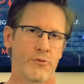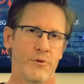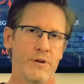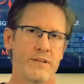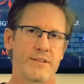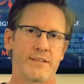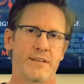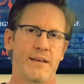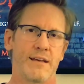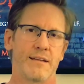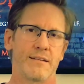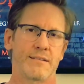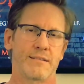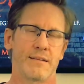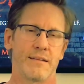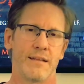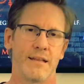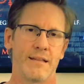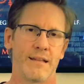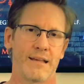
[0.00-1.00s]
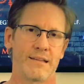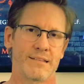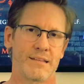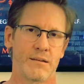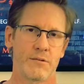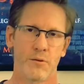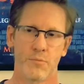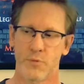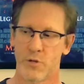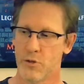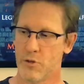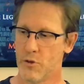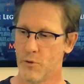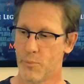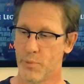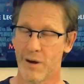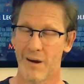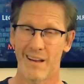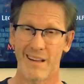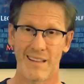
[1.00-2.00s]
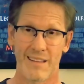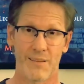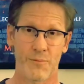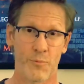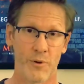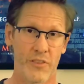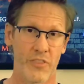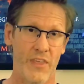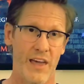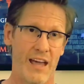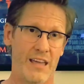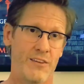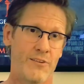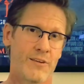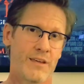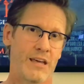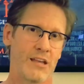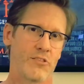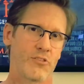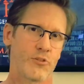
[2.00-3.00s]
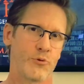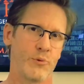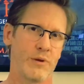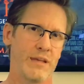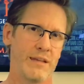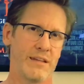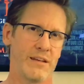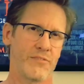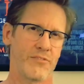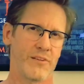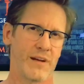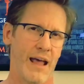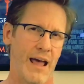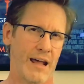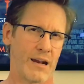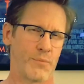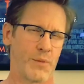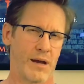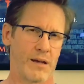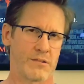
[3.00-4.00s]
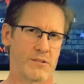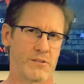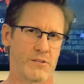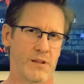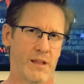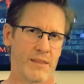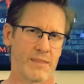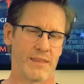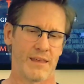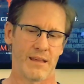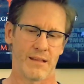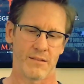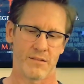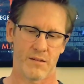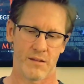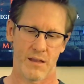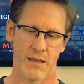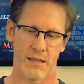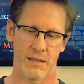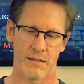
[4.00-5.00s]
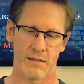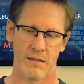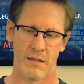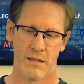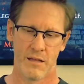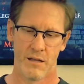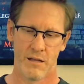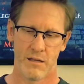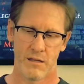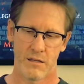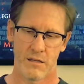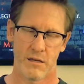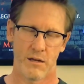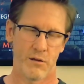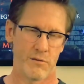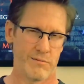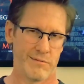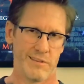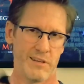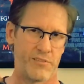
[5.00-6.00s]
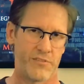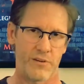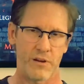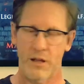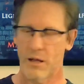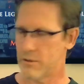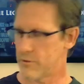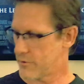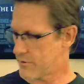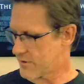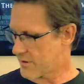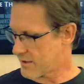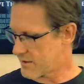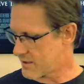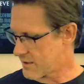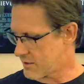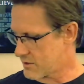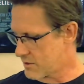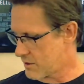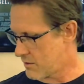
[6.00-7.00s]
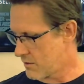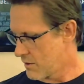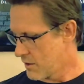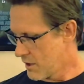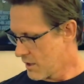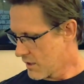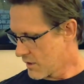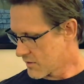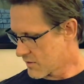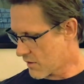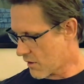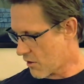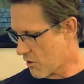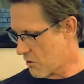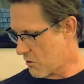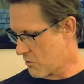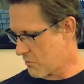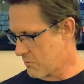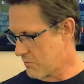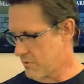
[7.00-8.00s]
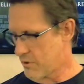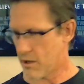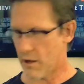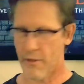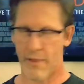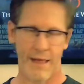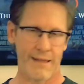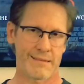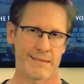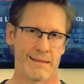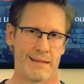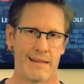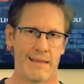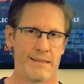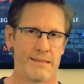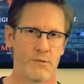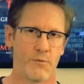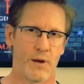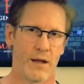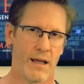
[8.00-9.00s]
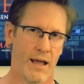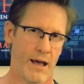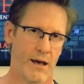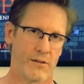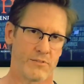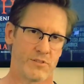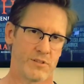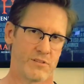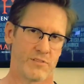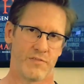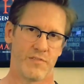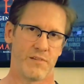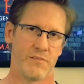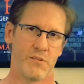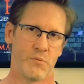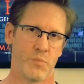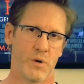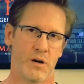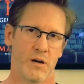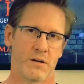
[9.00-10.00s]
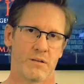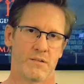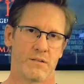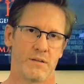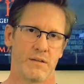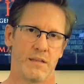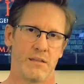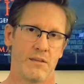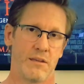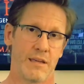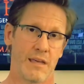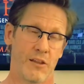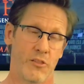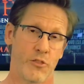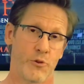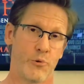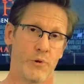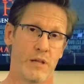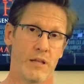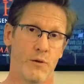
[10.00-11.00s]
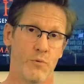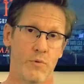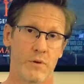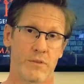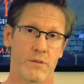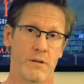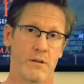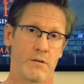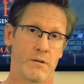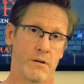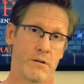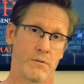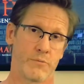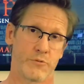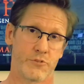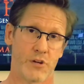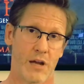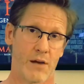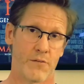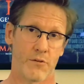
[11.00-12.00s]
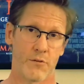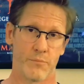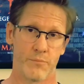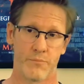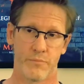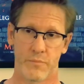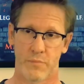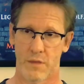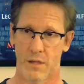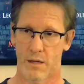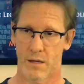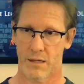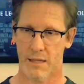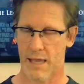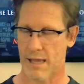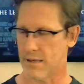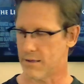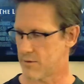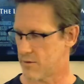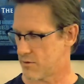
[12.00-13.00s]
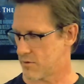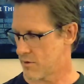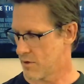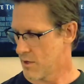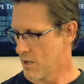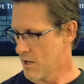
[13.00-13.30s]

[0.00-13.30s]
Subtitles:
scents and then they send them to you. But with that, you get 3 different atomizers, I think, and different colors they send you. So, that's an easy way out, just $50, and then you get 3 with the little travel cases.